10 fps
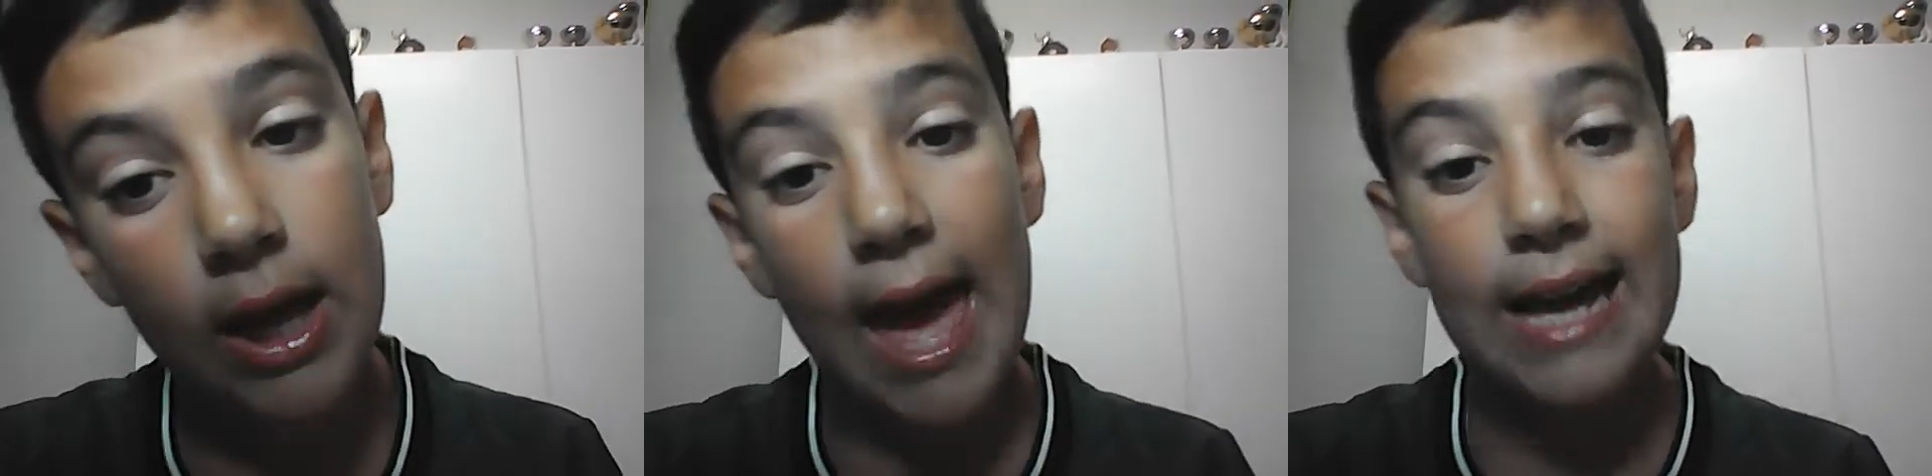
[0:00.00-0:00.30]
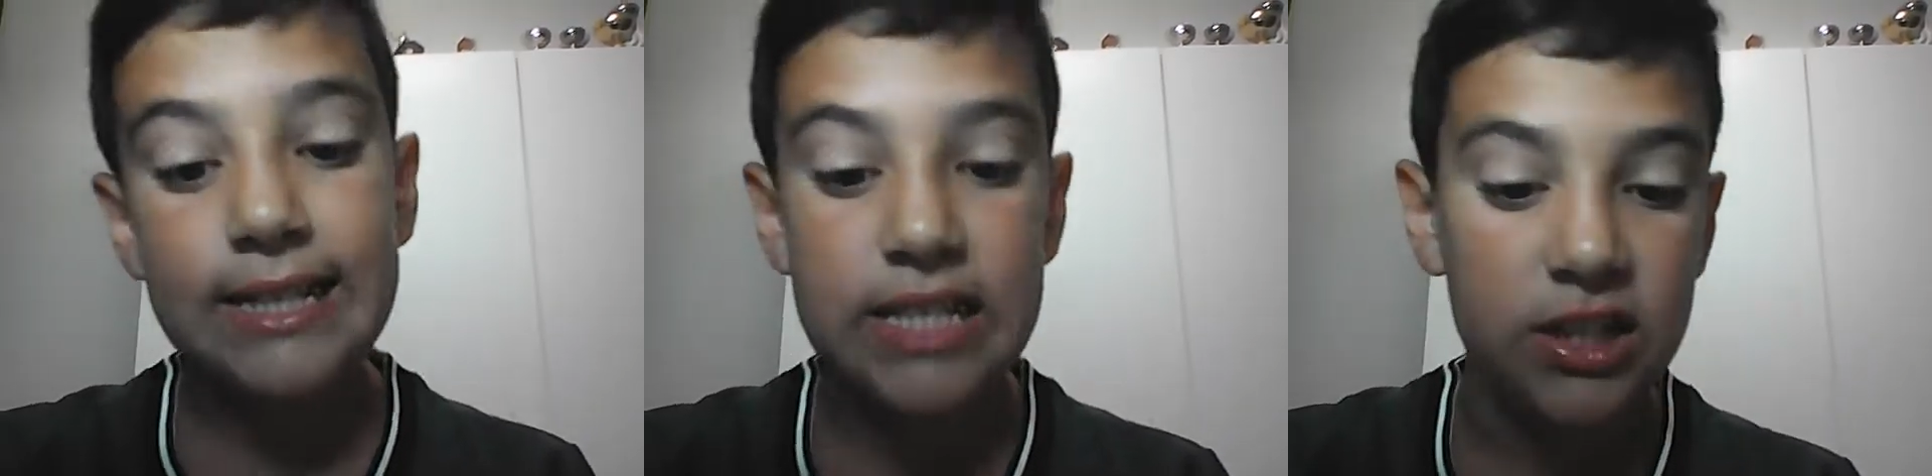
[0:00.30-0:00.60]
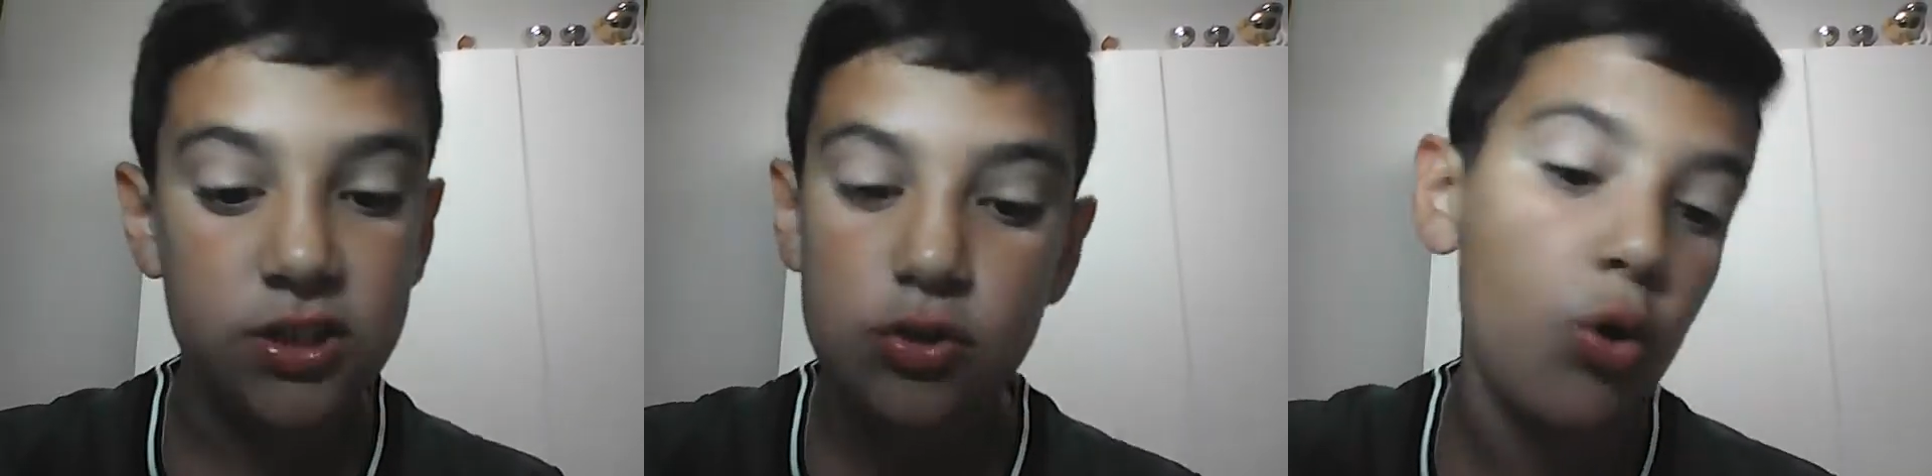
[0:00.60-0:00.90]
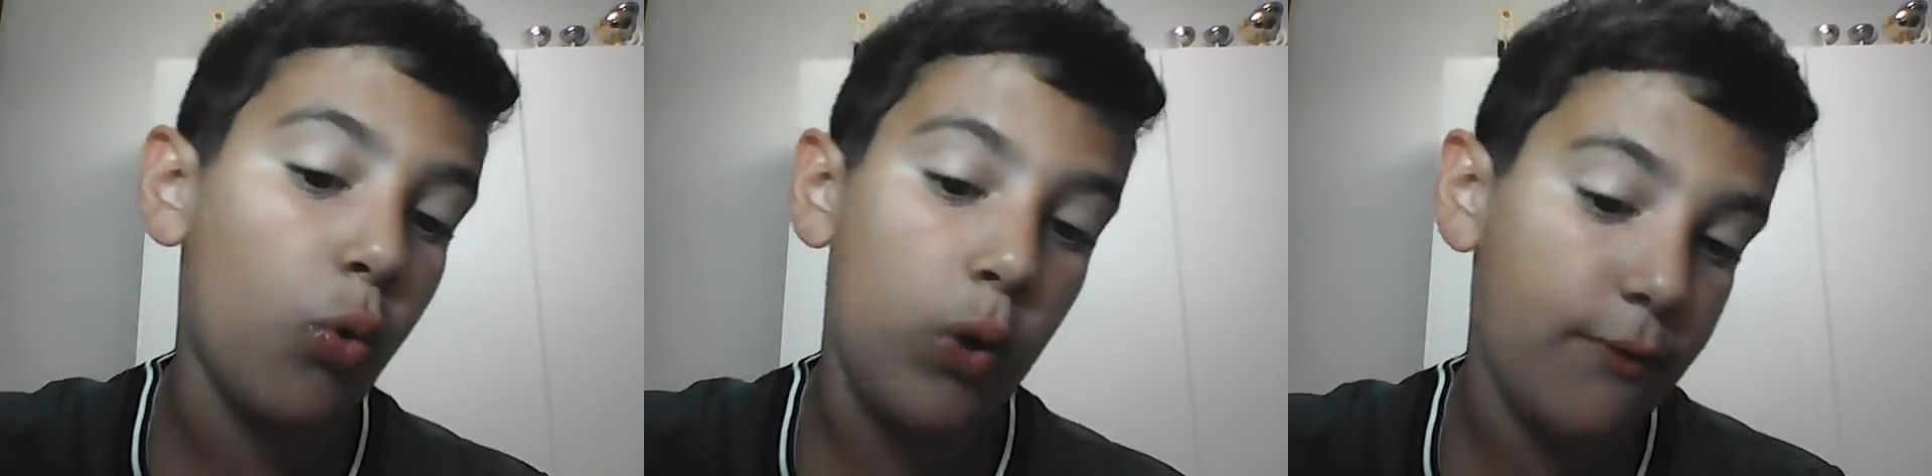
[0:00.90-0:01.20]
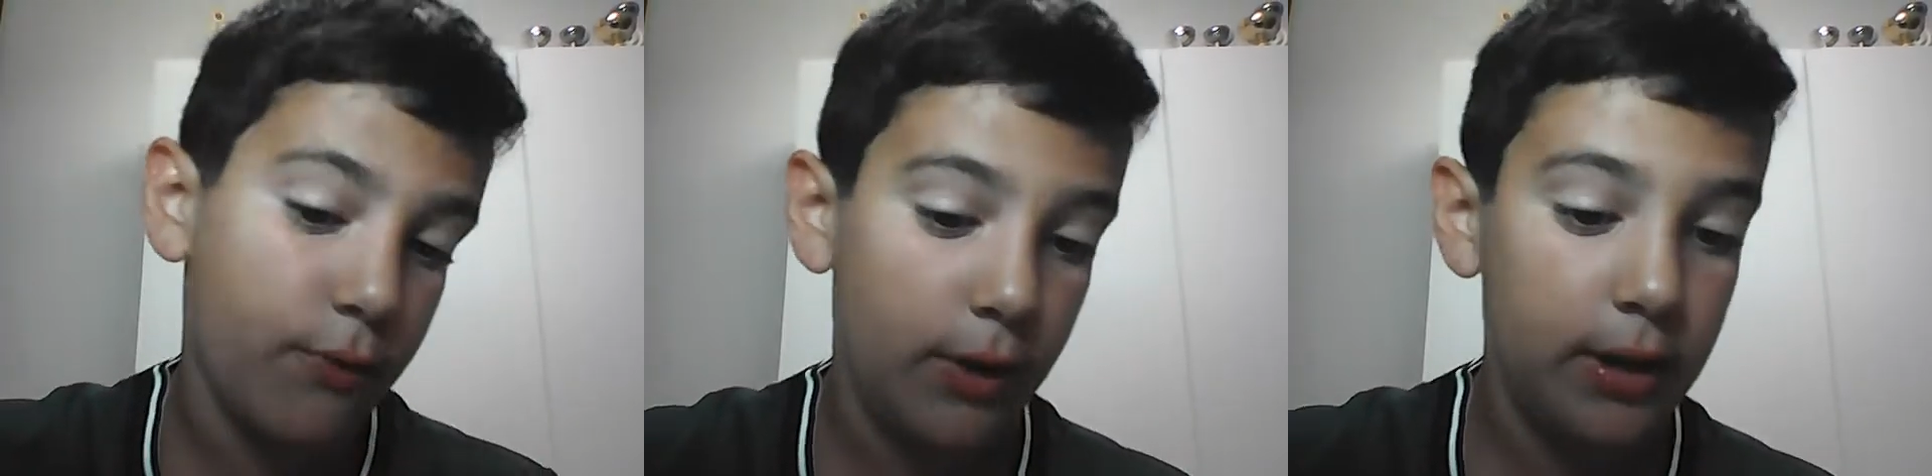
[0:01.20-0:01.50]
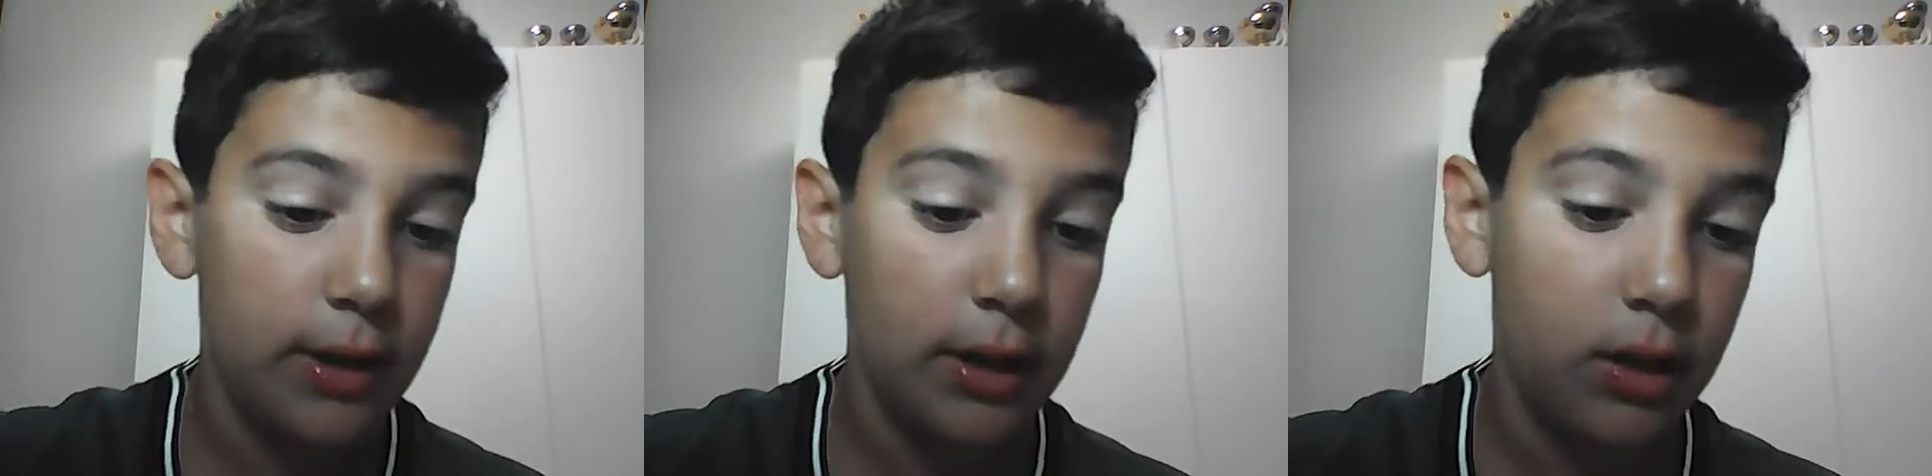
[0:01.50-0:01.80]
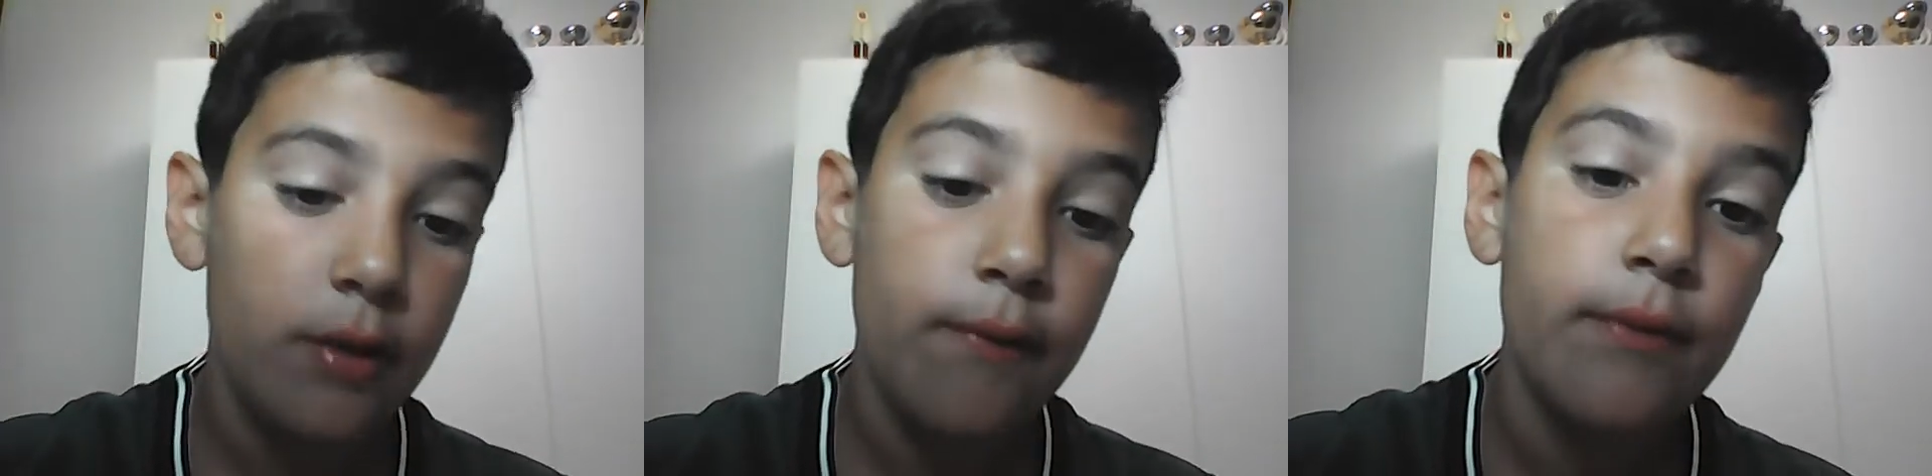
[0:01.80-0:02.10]
Excellent goal, free
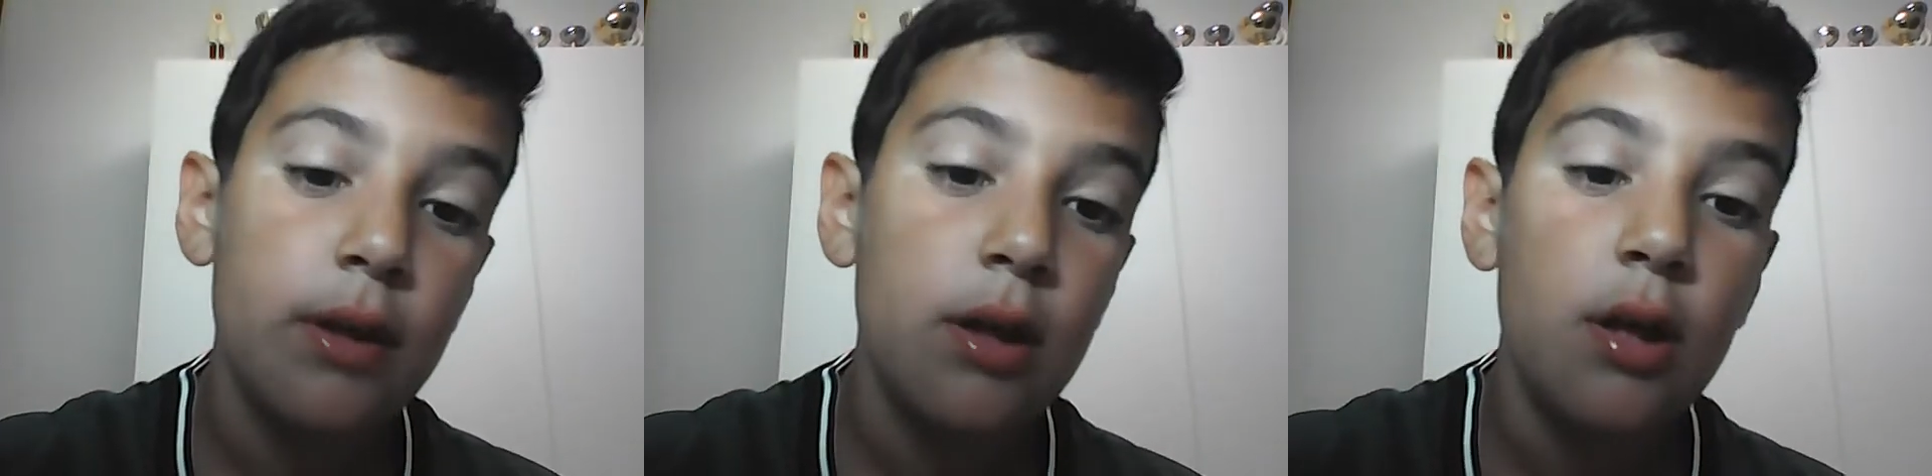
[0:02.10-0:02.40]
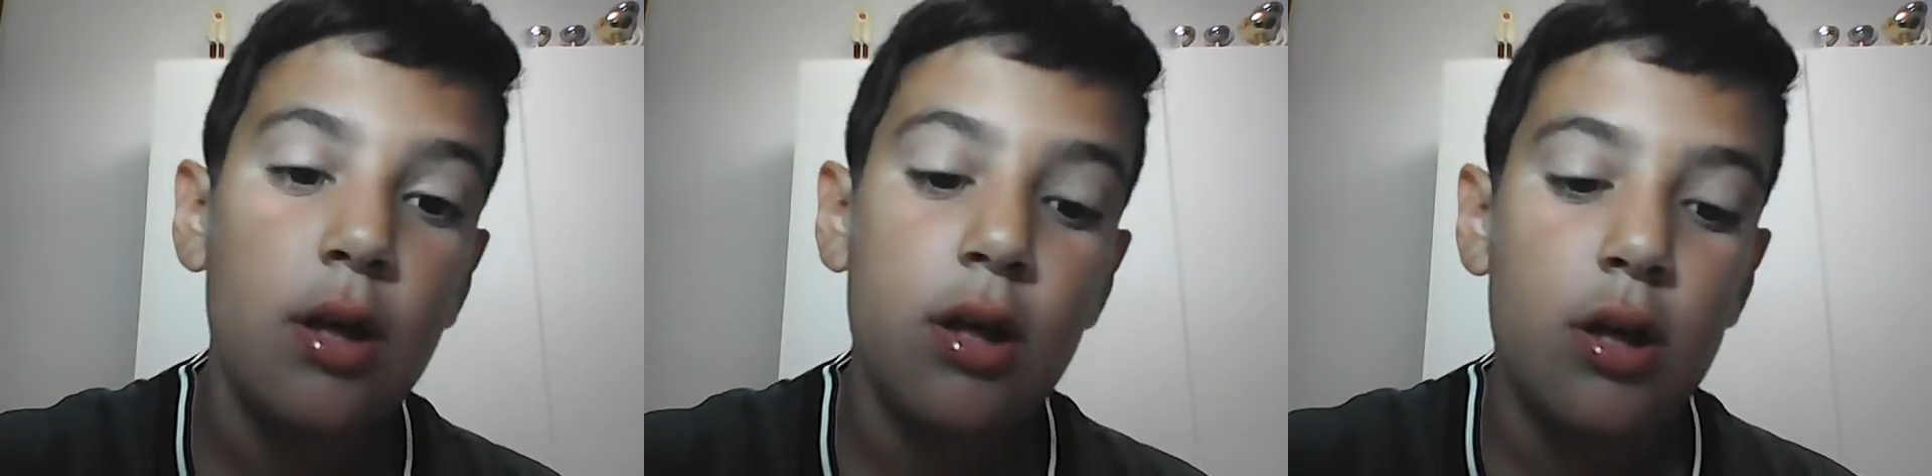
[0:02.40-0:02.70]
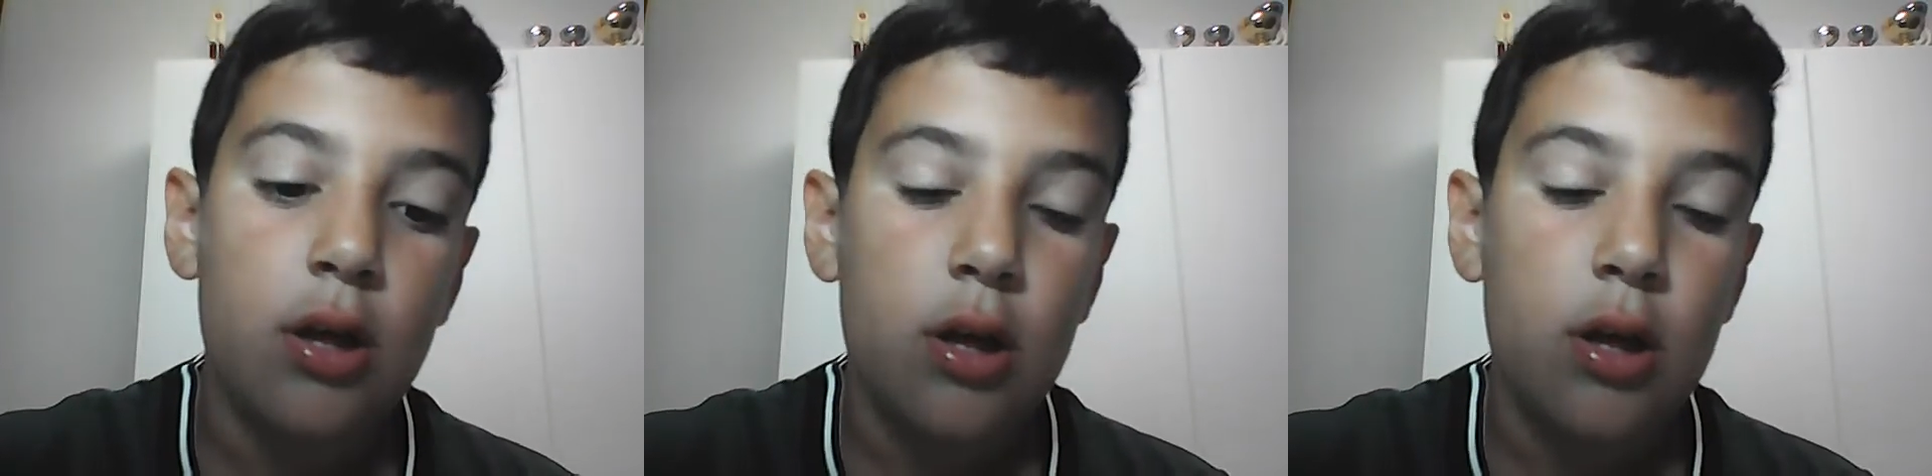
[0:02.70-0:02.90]
kick.